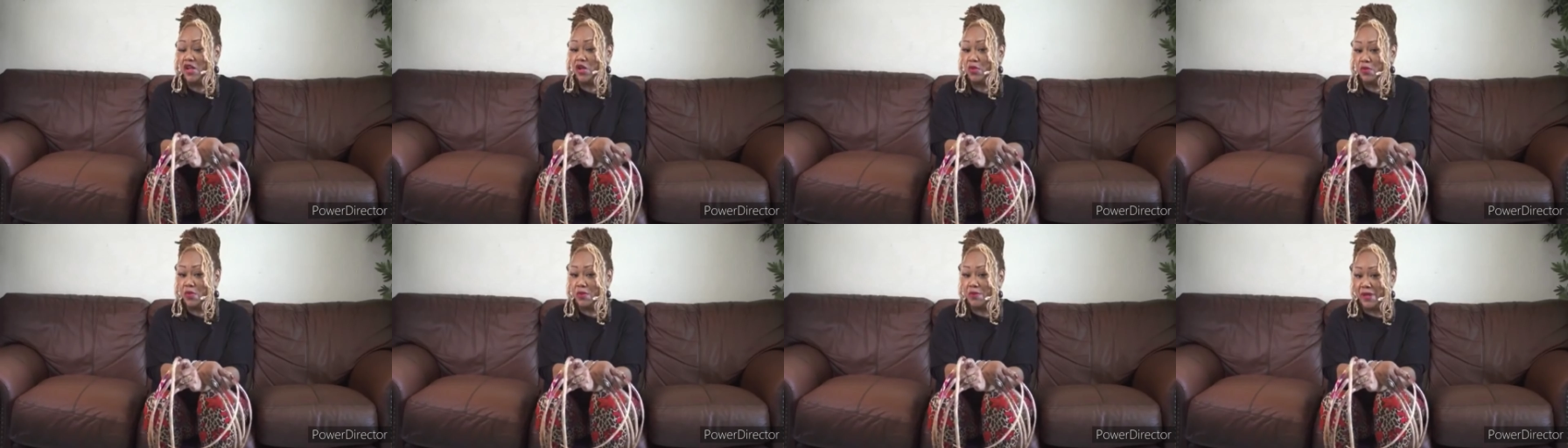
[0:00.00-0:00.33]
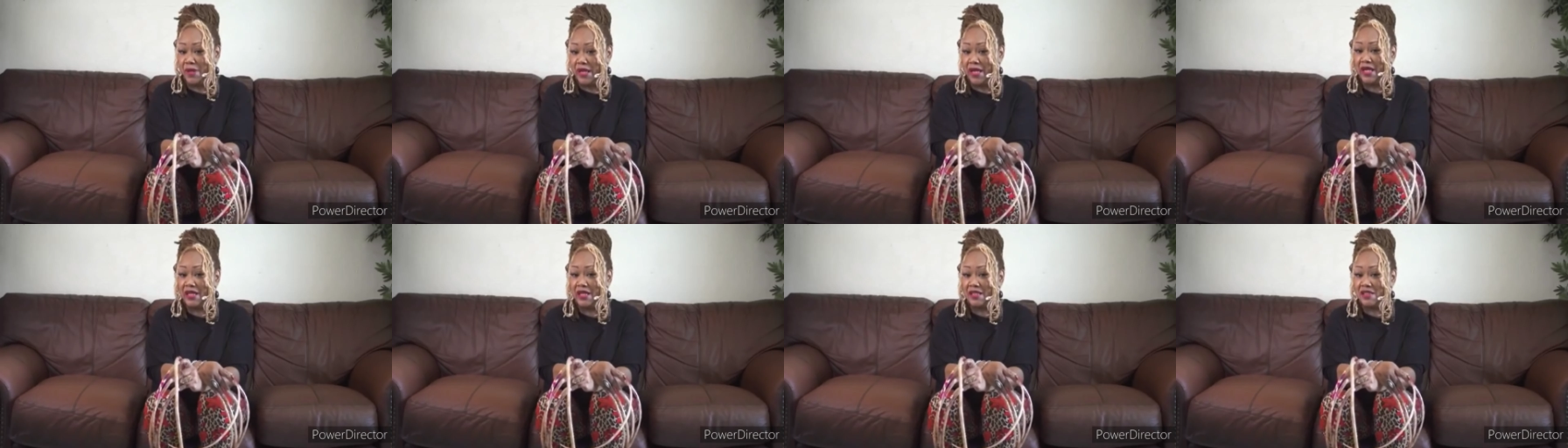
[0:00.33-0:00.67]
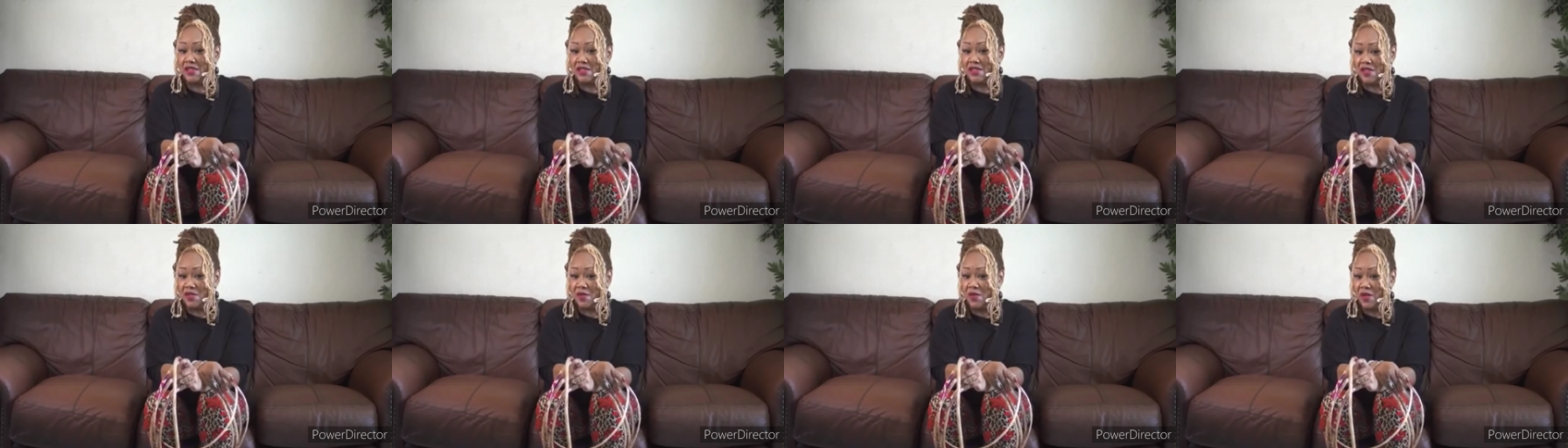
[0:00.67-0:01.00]
human
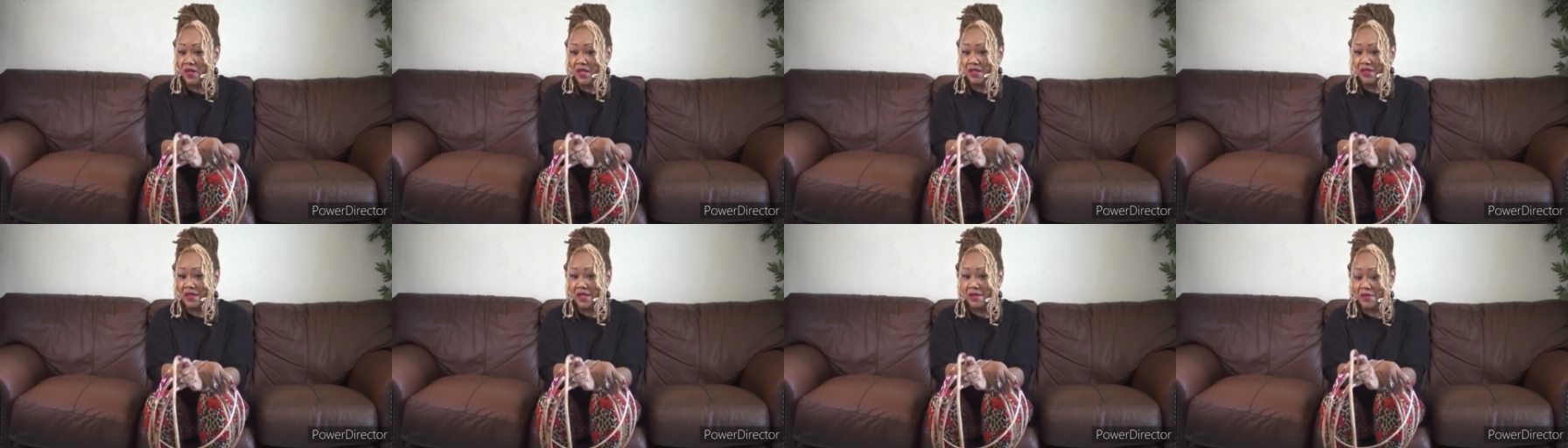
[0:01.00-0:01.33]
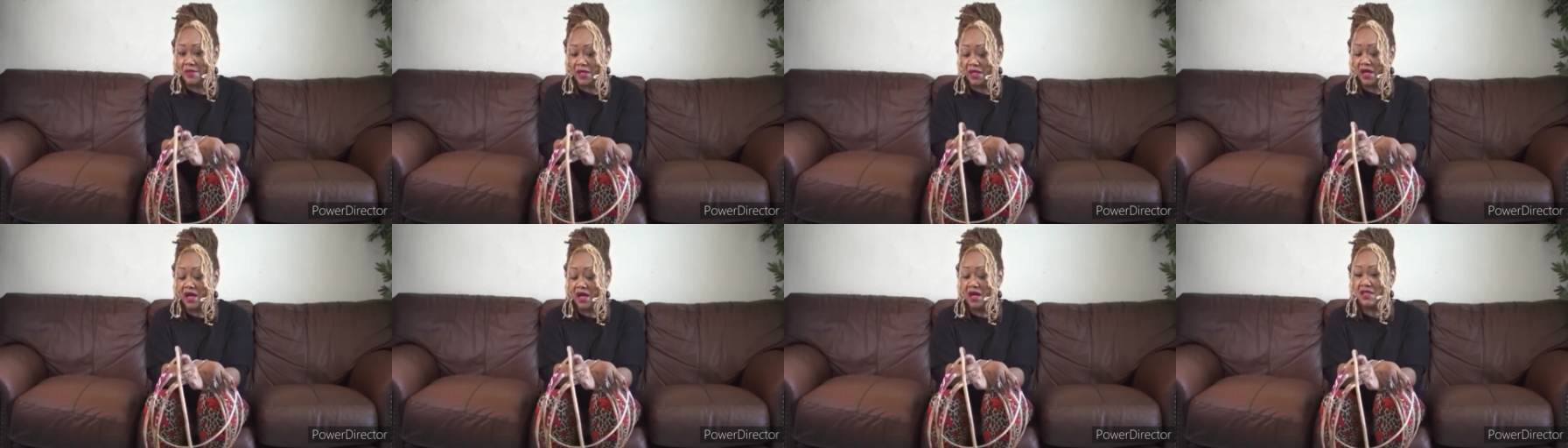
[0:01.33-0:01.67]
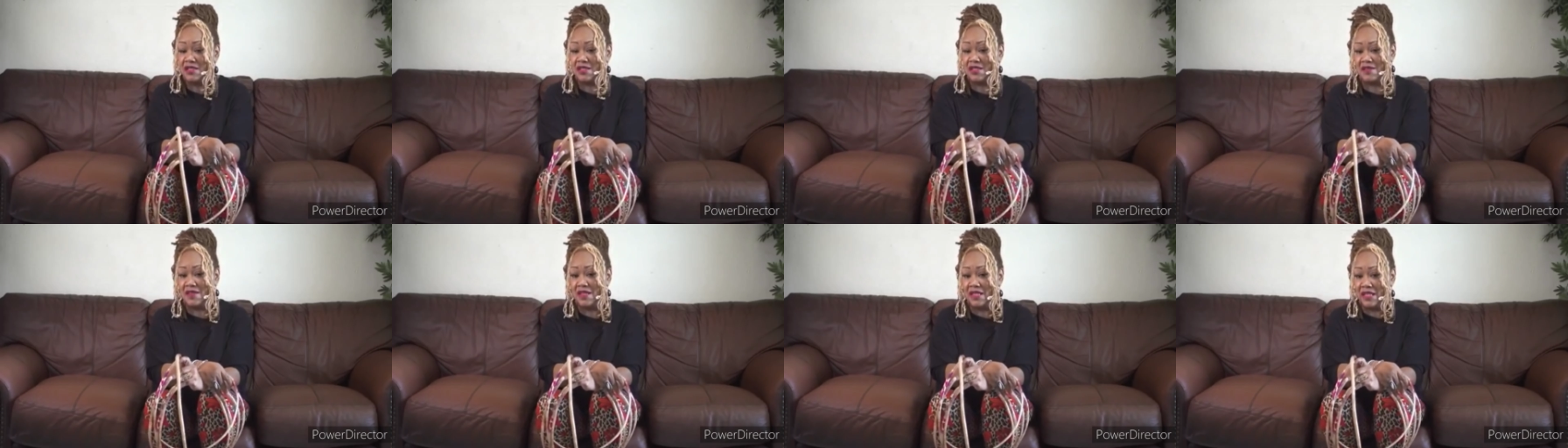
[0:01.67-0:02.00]
being to do anything
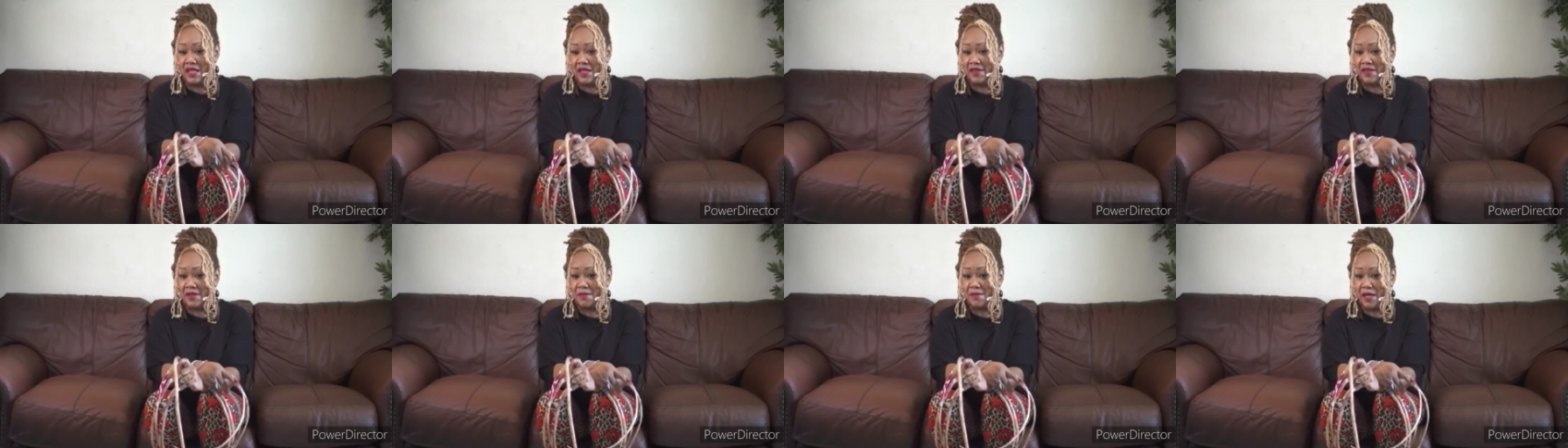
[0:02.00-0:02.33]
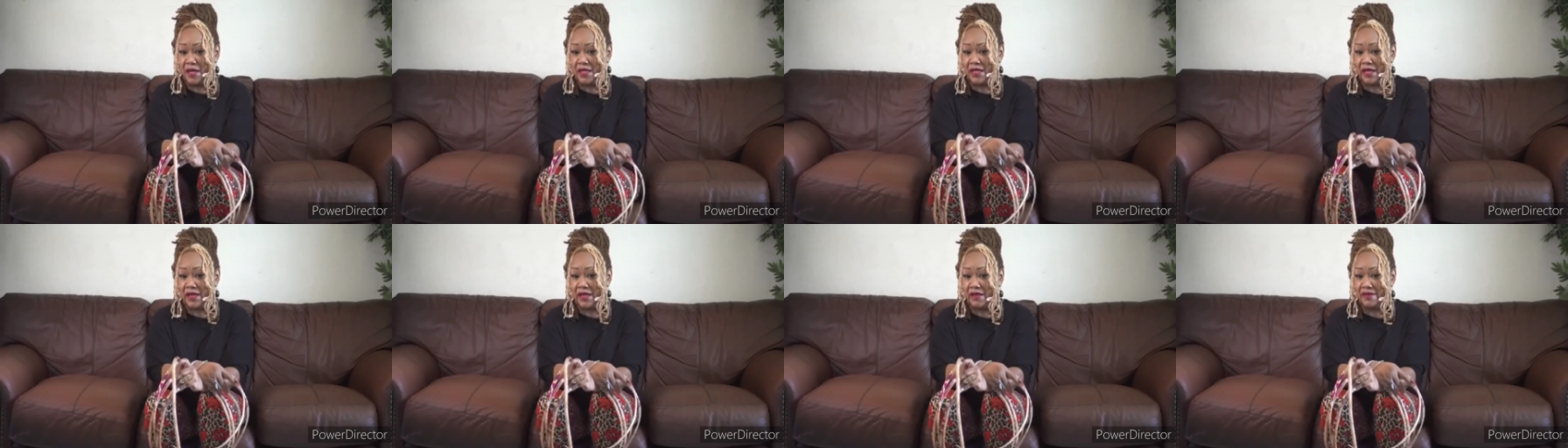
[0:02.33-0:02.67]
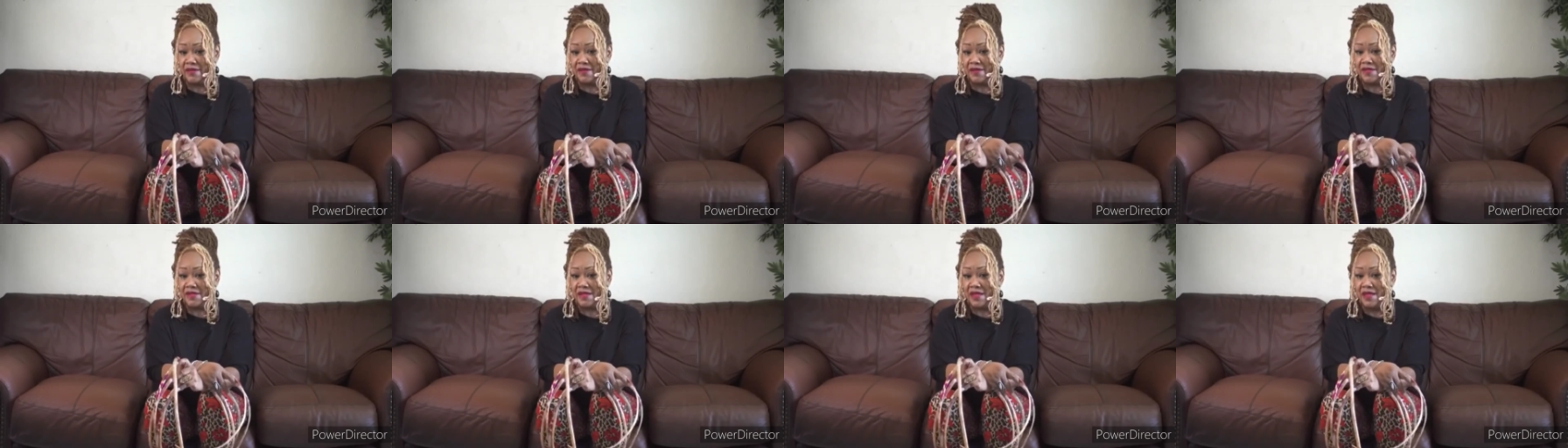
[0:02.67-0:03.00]
because of the length of my
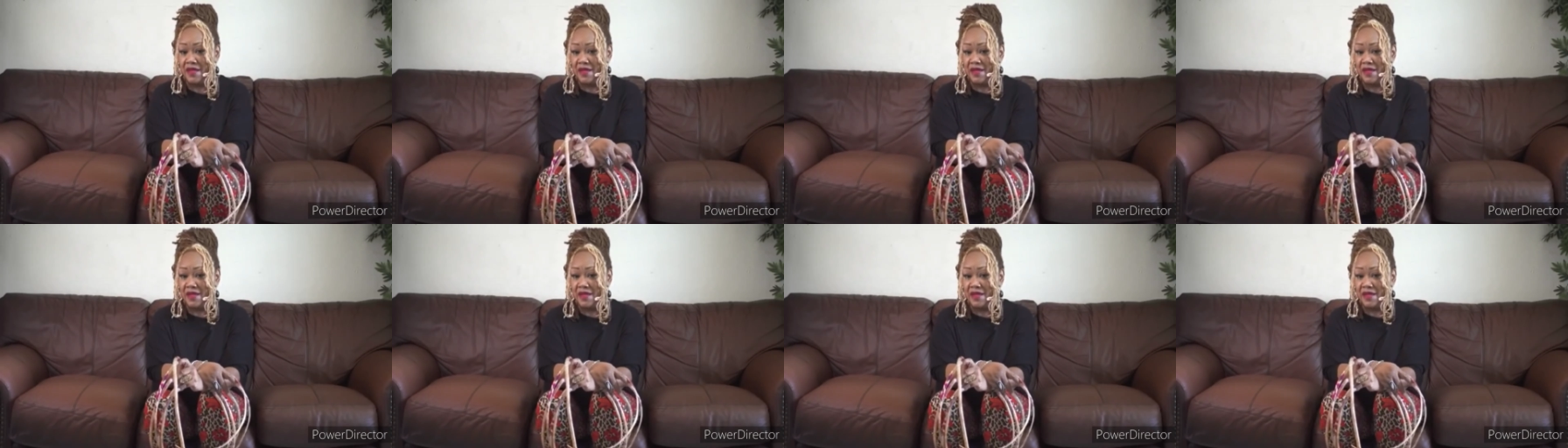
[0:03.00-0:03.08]
nails.